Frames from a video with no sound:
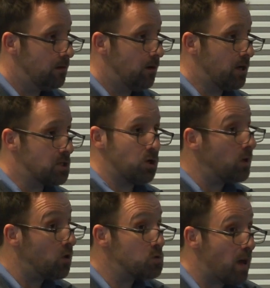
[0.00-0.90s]
Okay, so
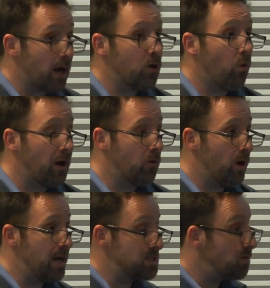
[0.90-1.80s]
it goes back quite a ways.